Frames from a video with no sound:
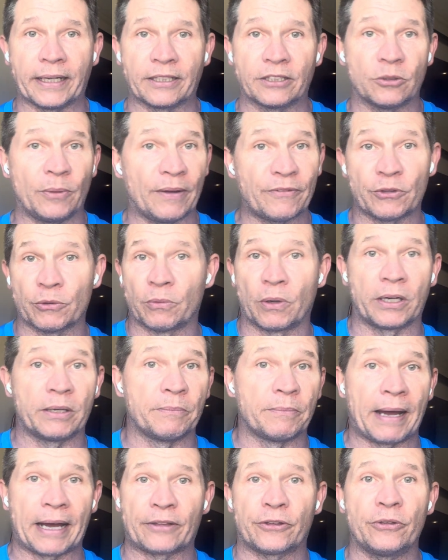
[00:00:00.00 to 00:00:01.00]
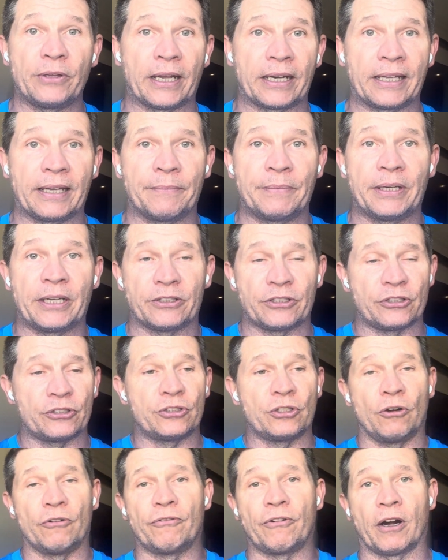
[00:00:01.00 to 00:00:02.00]
So we have to run him back through that again because he's
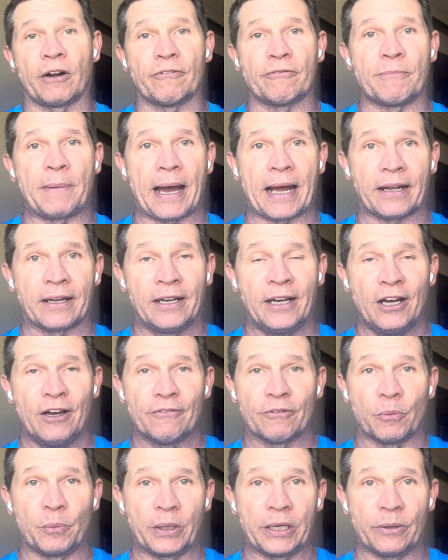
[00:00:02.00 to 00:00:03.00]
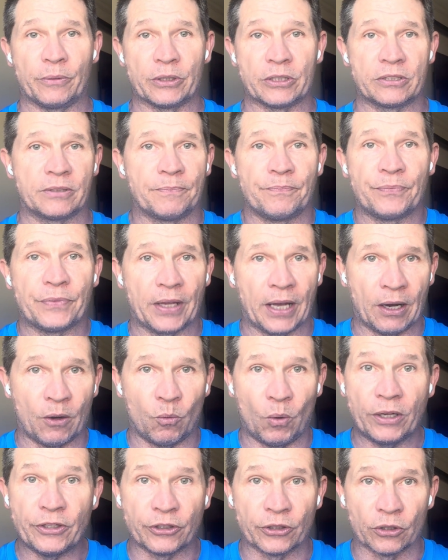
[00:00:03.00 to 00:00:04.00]
so far back from when he was a
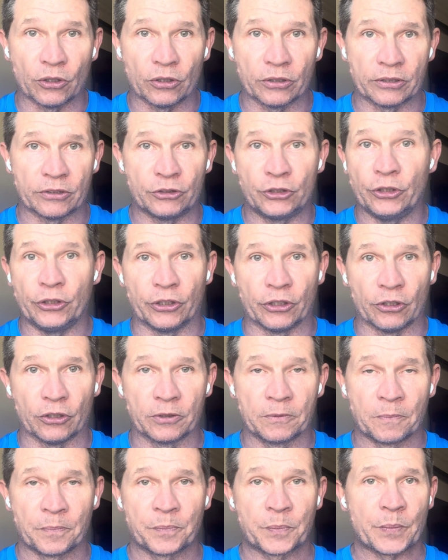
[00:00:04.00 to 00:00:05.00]
1-year-old and 2-year-old.